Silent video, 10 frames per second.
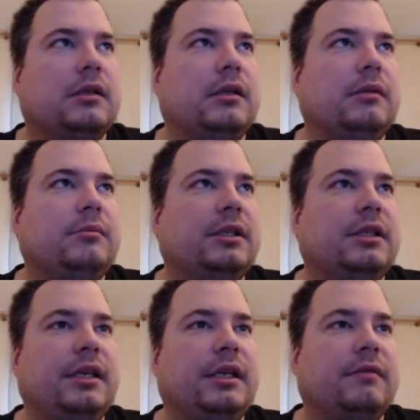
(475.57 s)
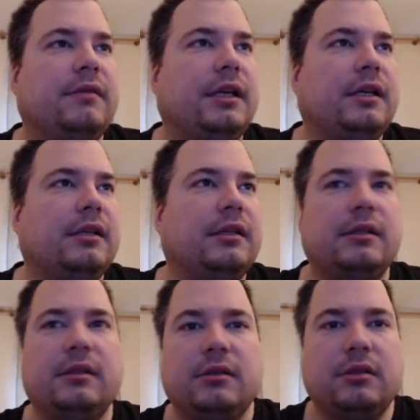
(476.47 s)
Let me see if I can
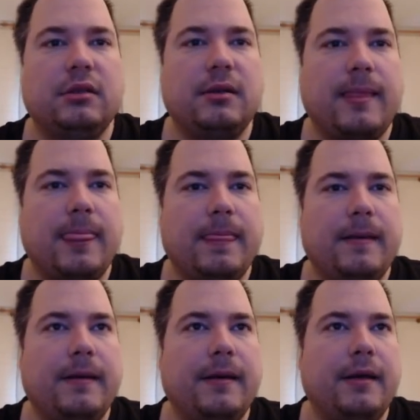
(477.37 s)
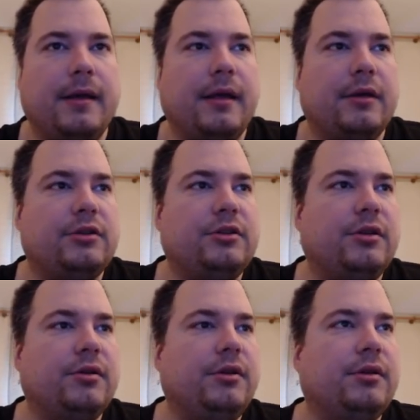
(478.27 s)

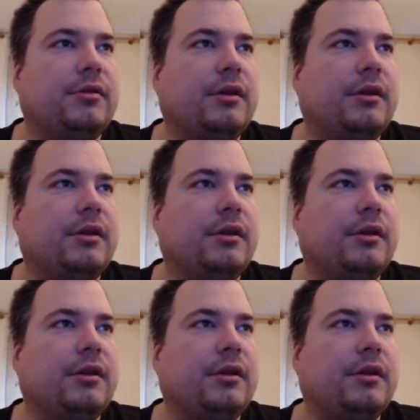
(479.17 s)
show you a